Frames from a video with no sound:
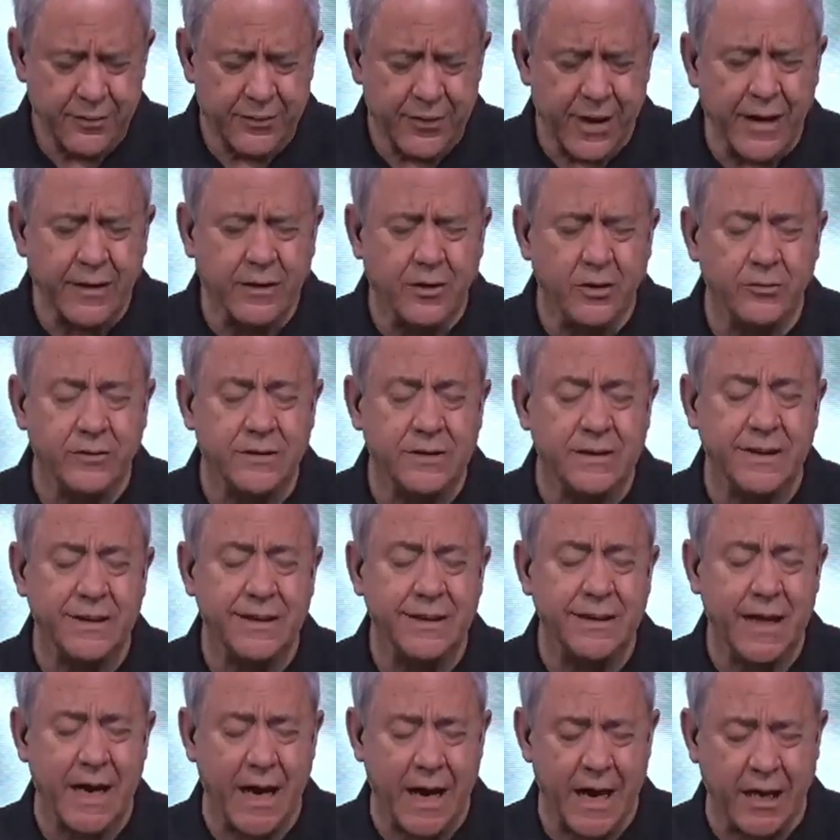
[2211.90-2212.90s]
Thank you
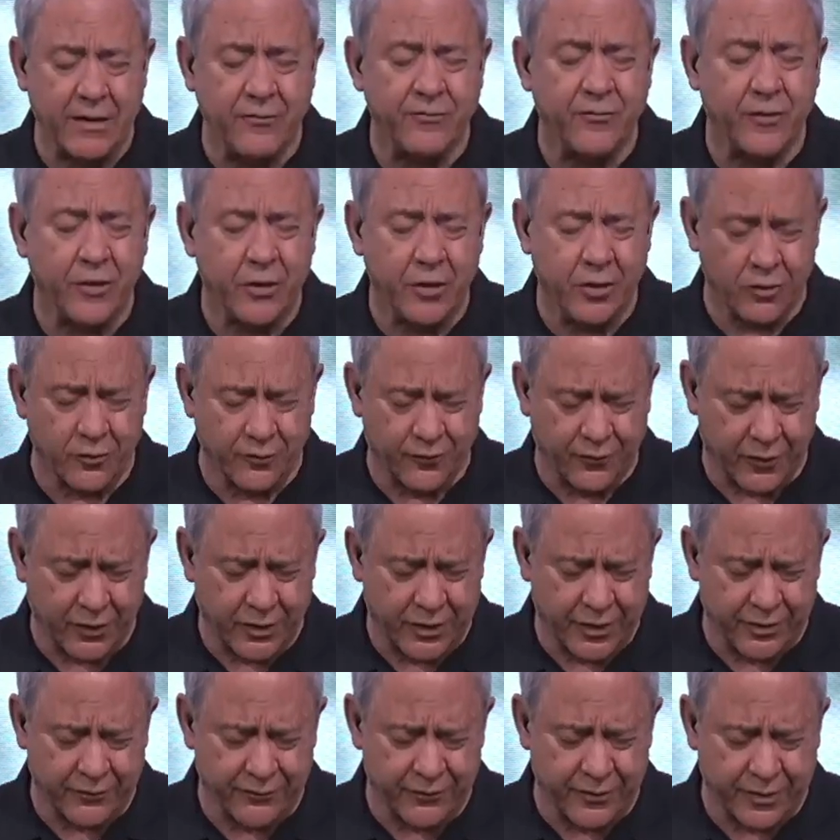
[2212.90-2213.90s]
today for your
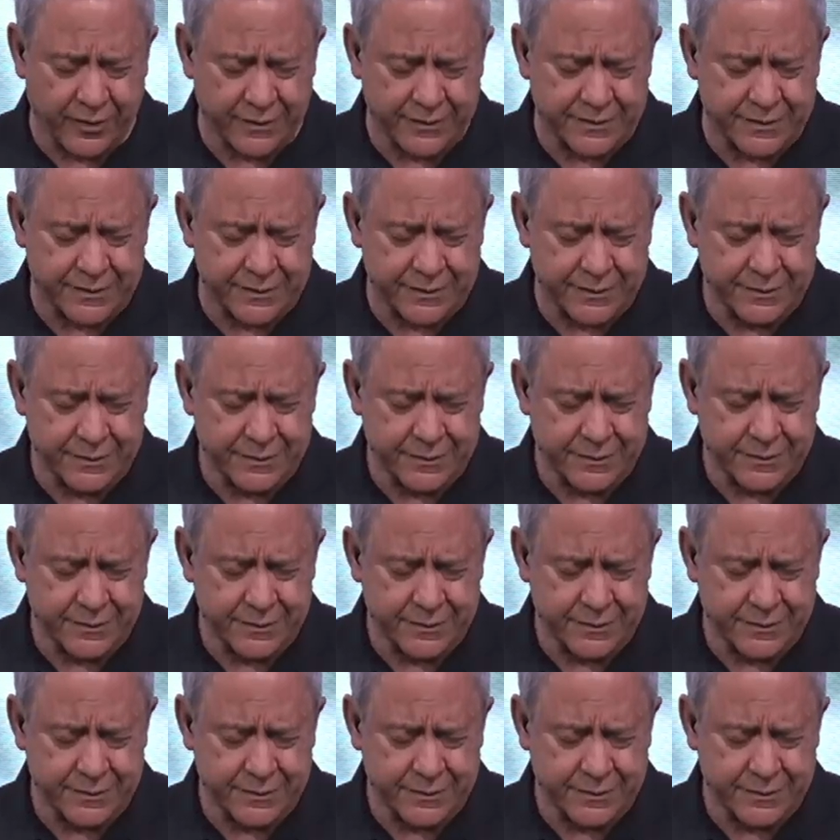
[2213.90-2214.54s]
forgiveness.